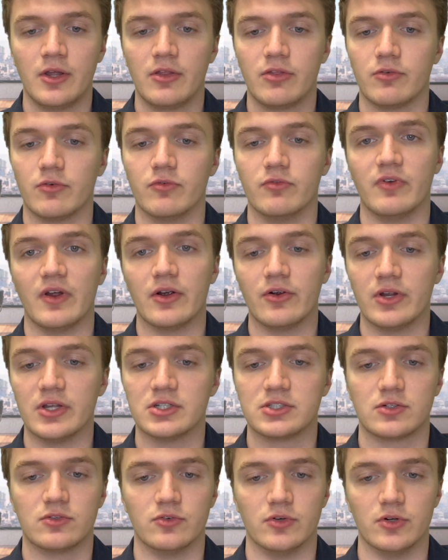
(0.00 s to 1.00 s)
through various
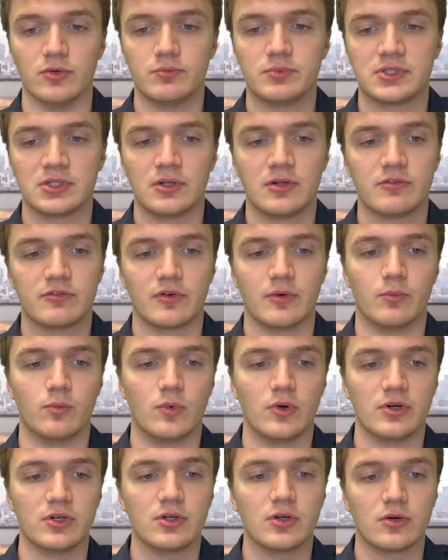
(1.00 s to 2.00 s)
groups from
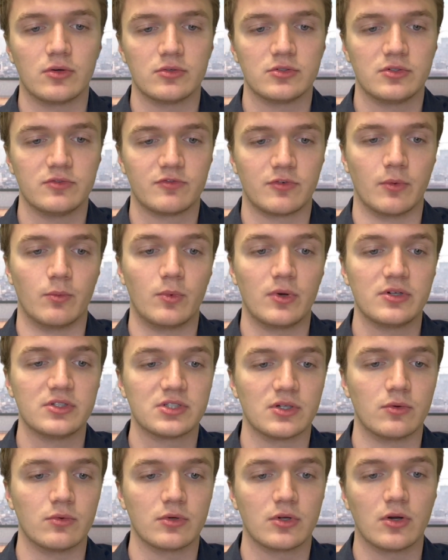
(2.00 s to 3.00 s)
one's
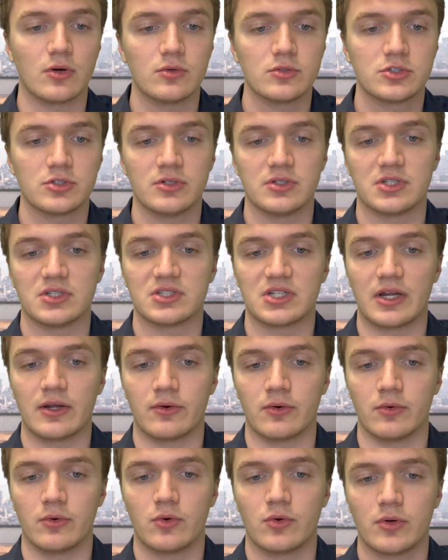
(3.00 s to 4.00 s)
own culture and
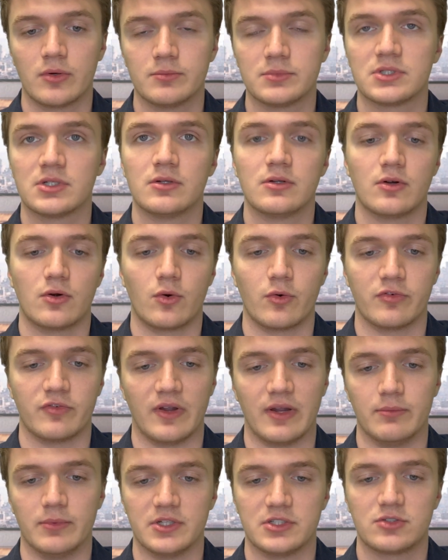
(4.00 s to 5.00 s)
societal norms or
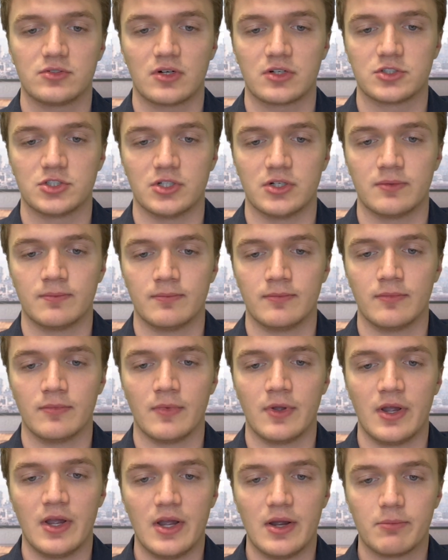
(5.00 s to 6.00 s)
family structure.
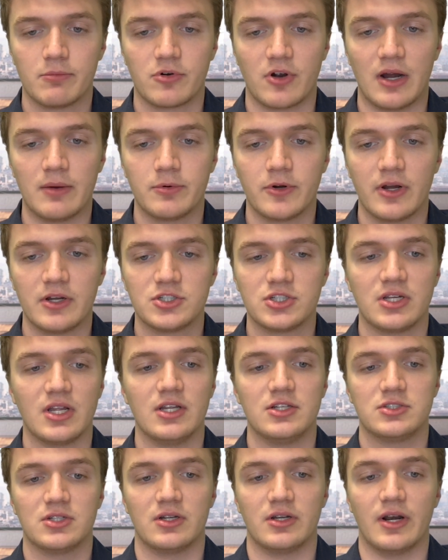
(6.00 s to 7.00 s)
Proper
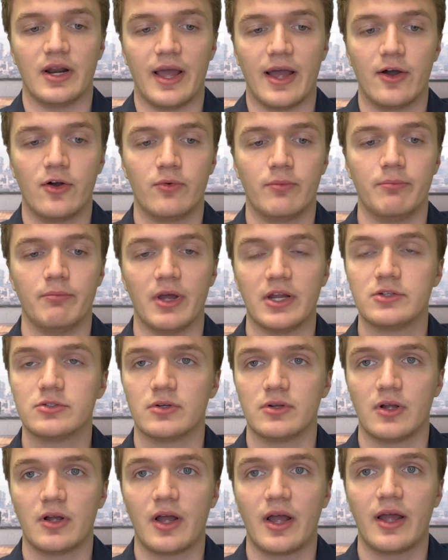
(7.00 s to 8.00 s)
education on how
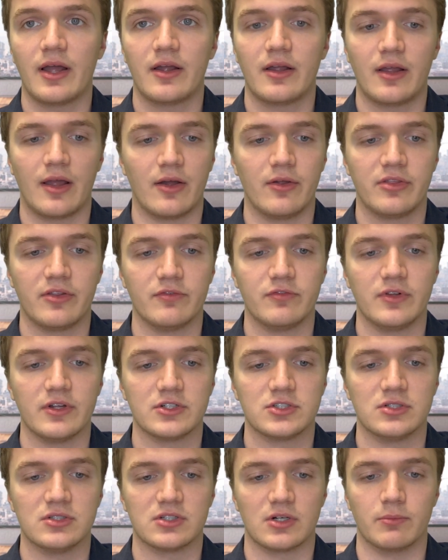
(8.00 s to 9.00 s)
mental health
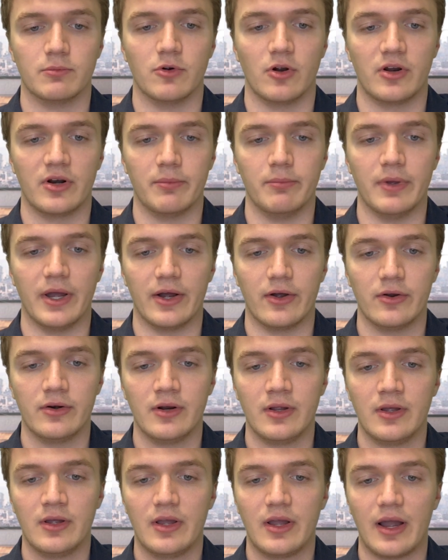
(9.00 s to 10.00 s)
afflictions are brought about,
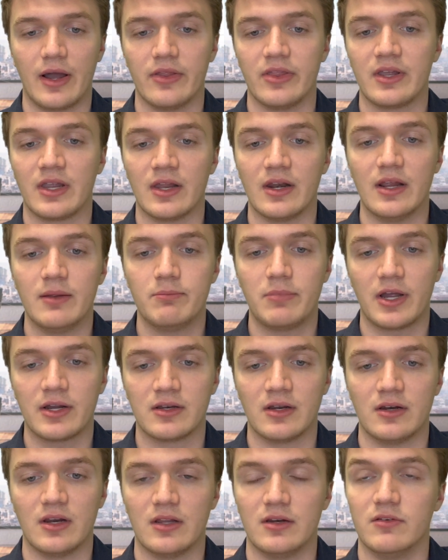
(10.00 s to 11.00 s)
how they can impact
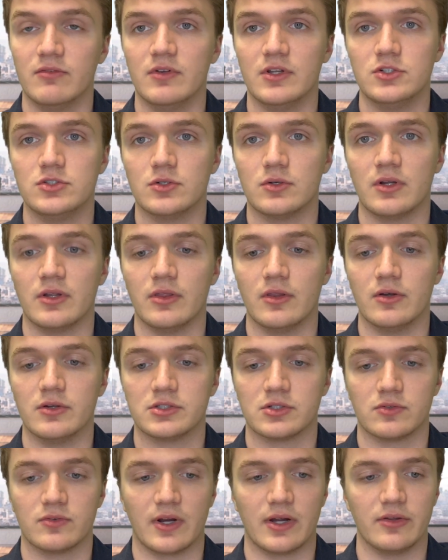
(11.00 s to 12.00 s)
an individual and those
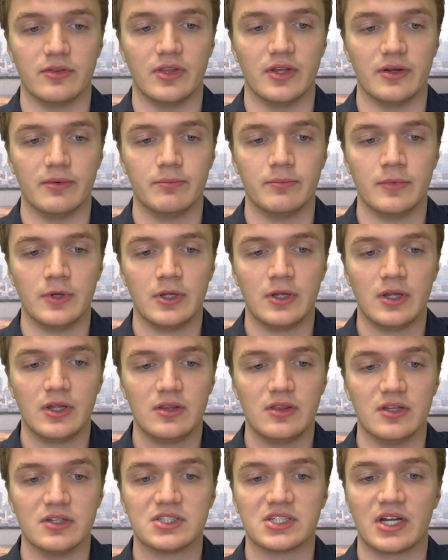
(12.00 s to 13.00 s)
around them,
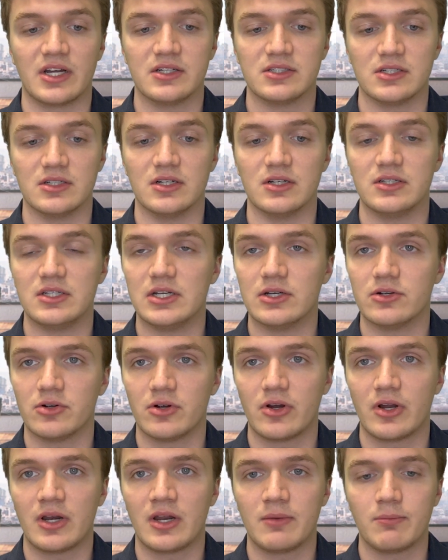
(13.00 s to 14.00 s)
the signs of
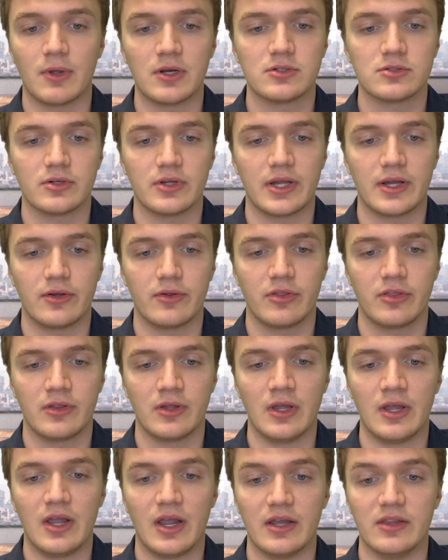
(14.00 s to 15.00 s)
deteriorating mental health,
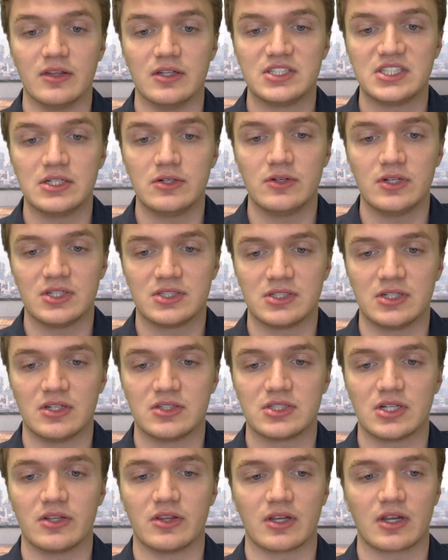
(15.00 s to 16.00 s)
and the seriousness
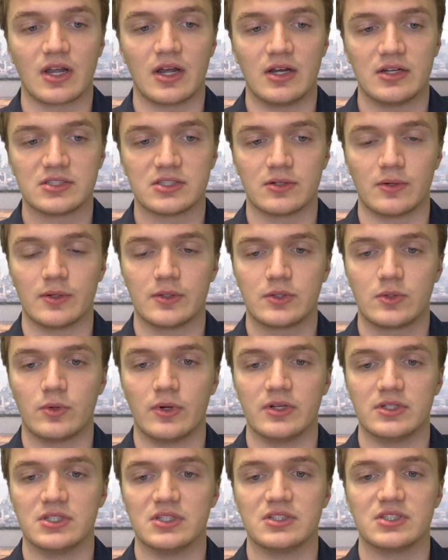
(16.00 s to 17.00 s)
of the
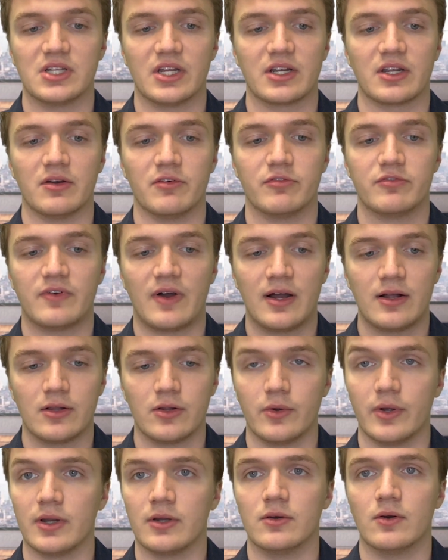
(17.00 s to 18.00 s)
consequences that can follow
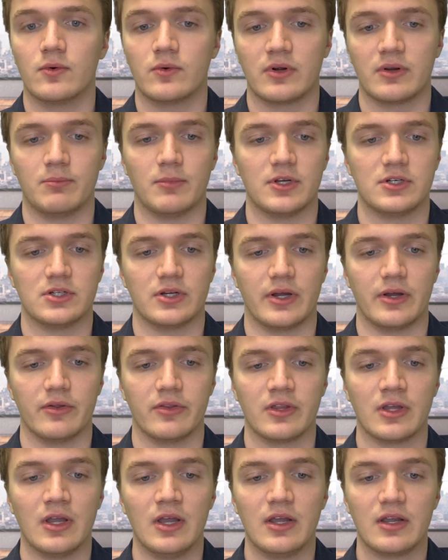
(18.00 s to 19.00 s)
ignoring mental health
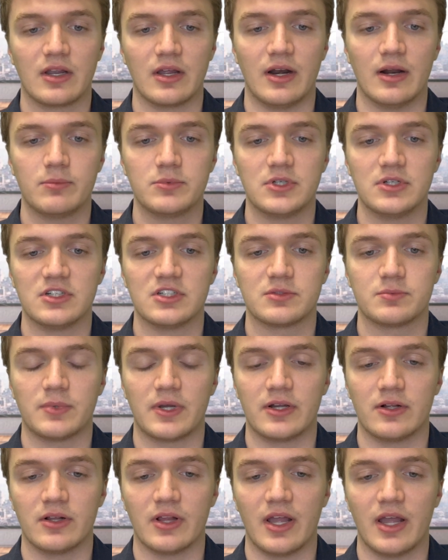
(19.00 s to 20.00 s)
can help to
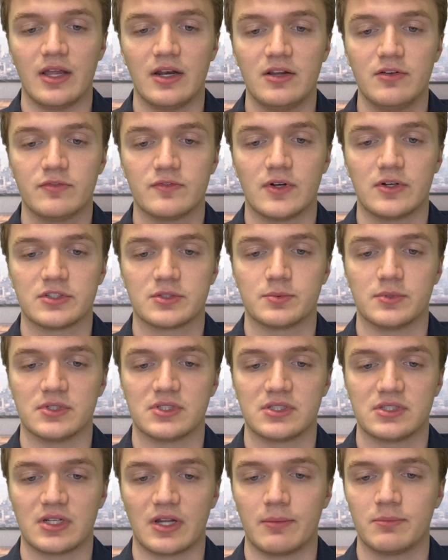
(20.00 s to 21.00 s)
dispel any false
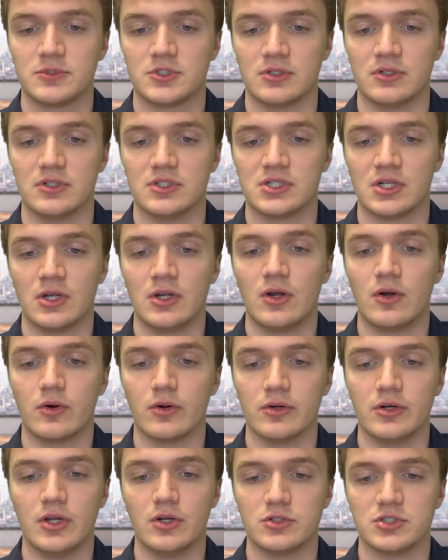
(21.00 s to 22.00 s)
perceptions or
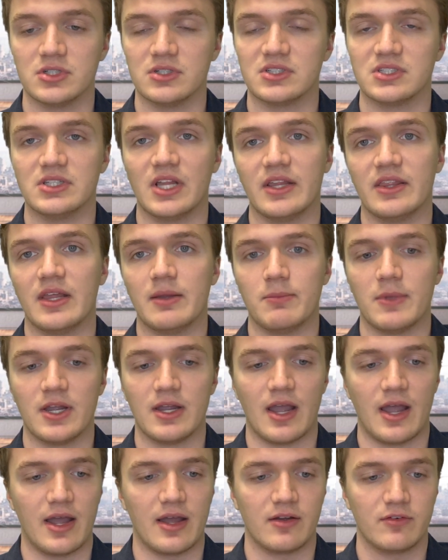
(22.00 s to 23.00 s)
notions that they may
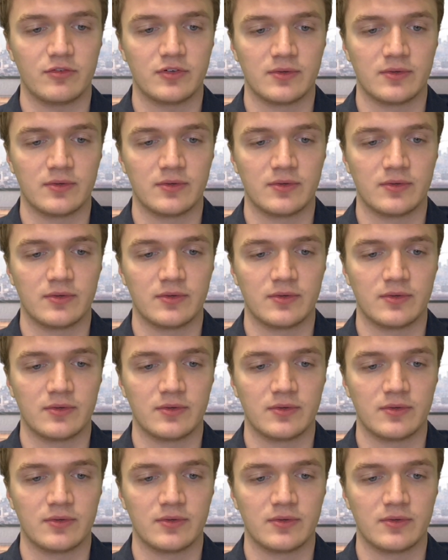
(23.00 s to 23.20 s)
have.